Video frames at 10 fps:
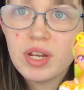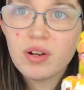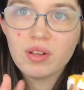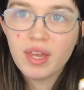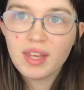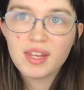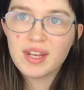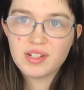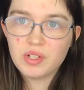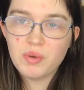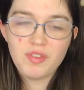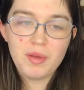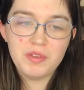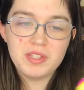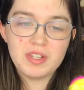Her like connection to her
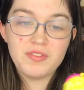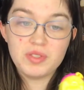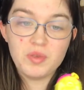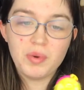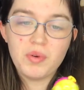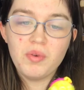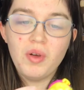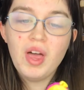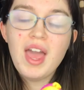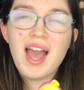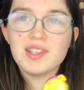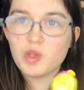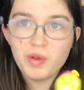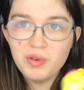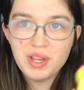family and stuff is super cool. As
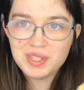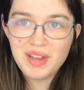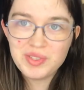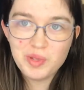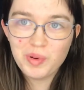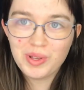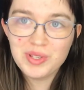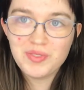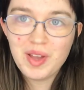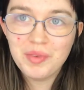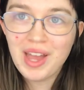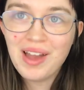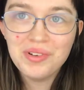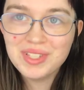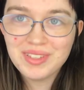someone who doesn't have a super close family, I
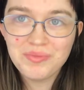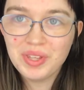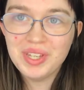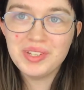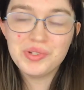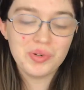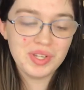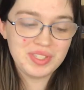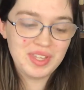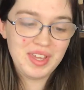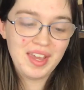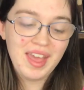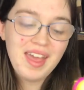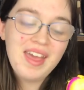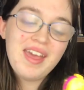always really enjoy seeing
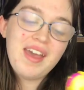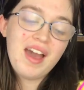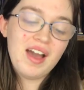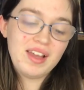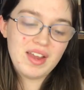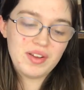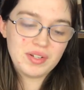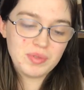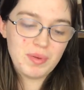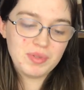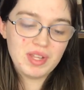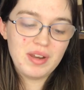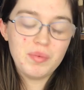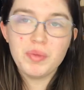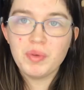uh, characters
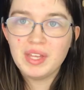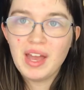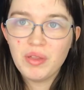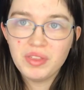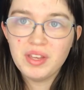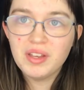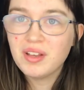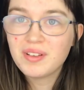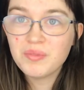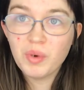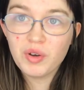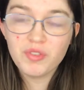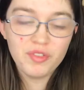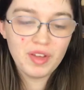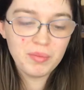represented with really healthy,
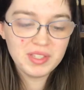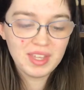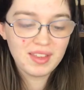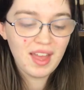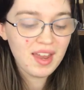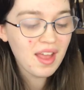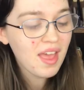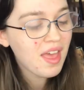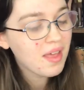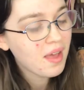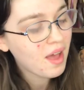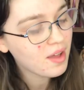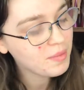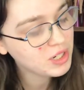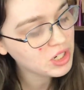wonderful families like that.
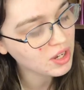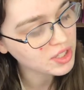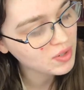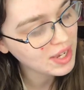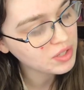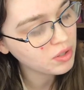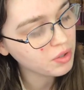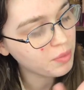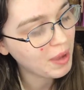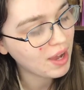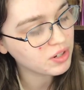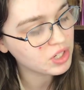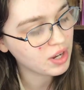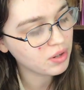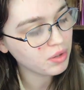Um, and she also has her little pouch
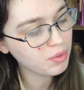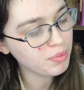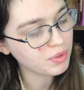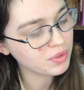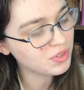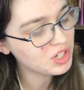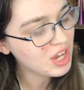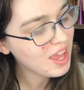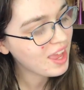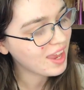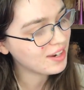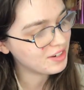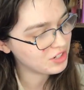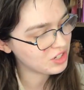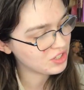and her little brooch, and
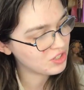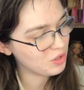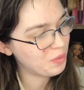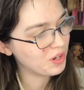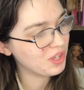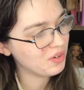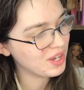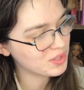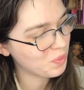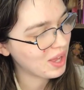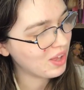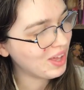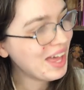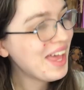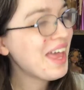she's super cute as
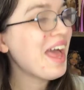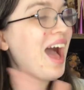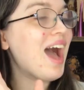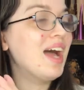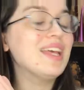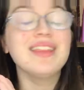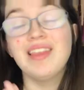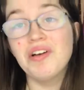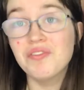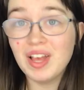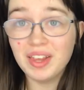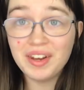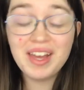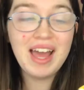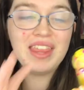well. I love
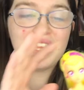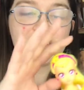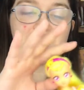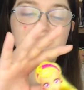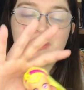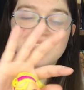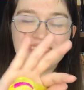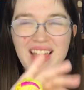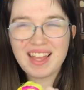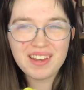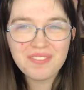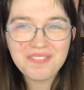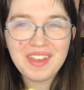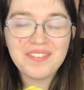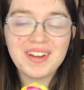Elena. I think she's my second
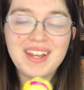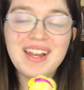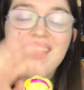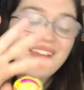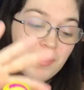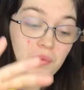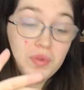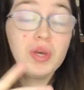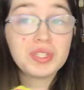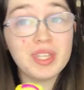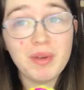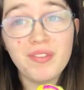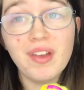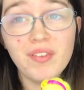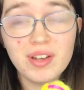favorite. You'll see my
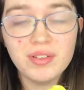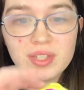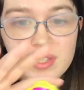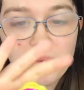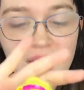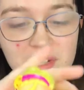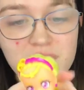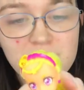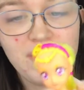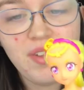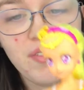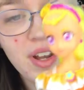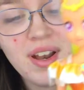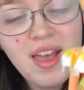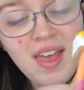favorite, and you'll see why she's my
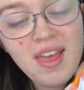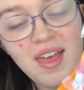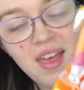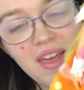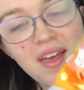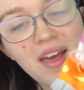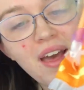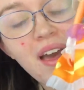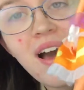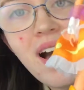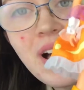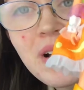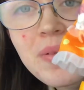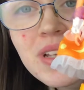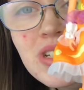favorite.
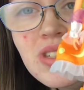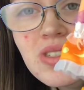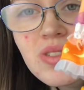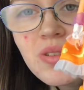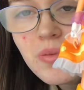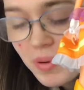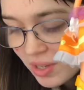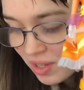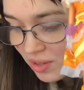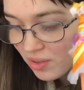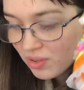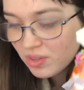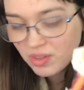Um, and she's super cute.